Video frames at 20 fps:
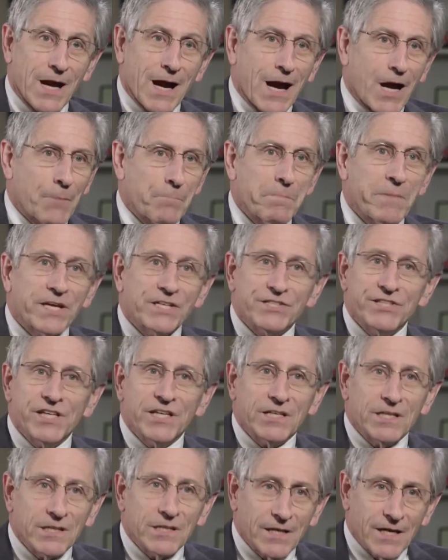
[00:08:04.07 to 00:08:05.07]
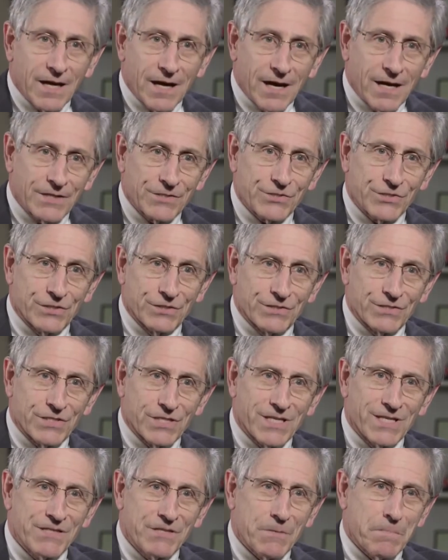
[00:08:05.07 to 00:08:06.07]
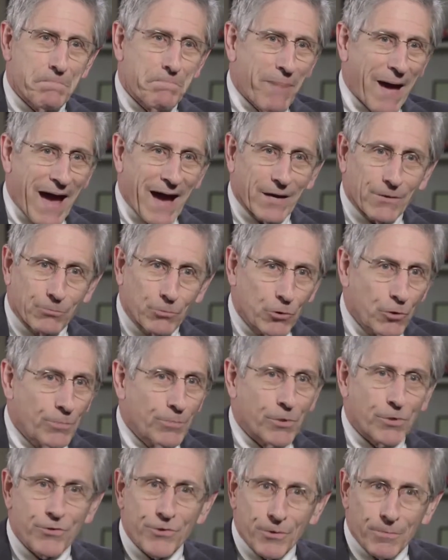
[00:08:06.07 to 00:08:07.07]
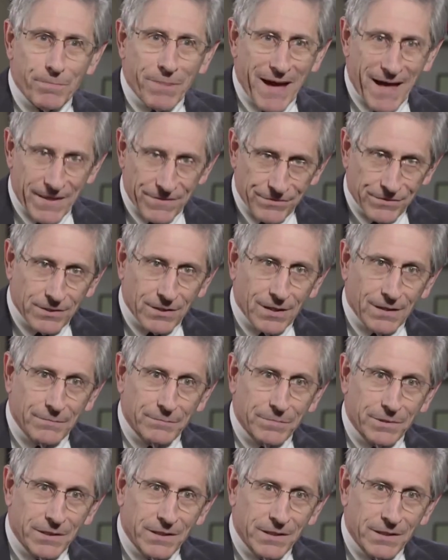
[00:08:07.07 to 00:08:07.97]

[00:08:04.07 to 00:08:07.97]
are mixing concoctions in the back room or their bathtub